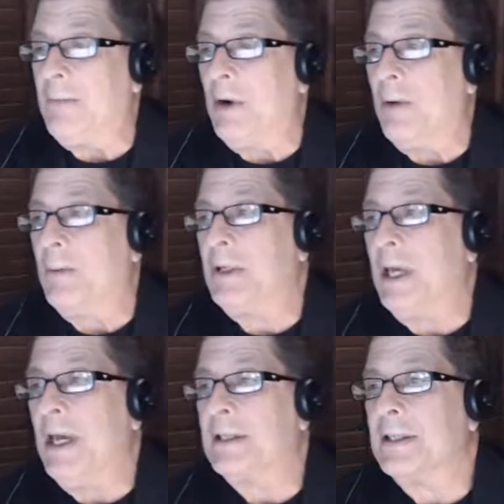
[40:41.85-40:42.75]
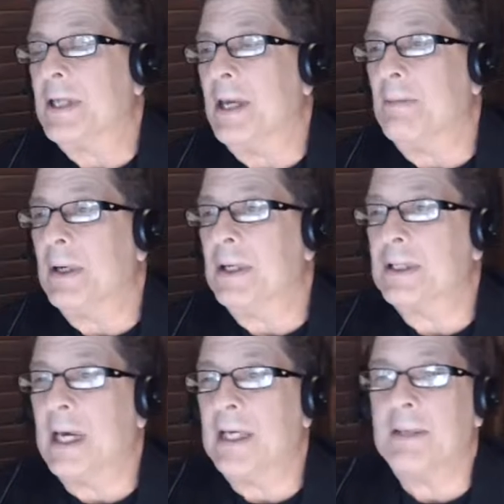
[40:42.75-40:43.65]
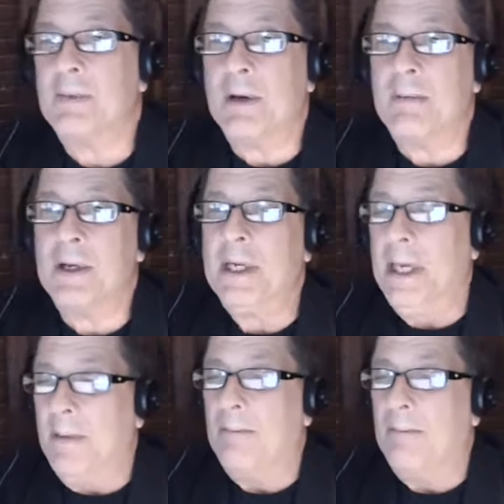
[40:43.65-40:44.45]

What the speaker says: a moment to hesitate because as I'm coming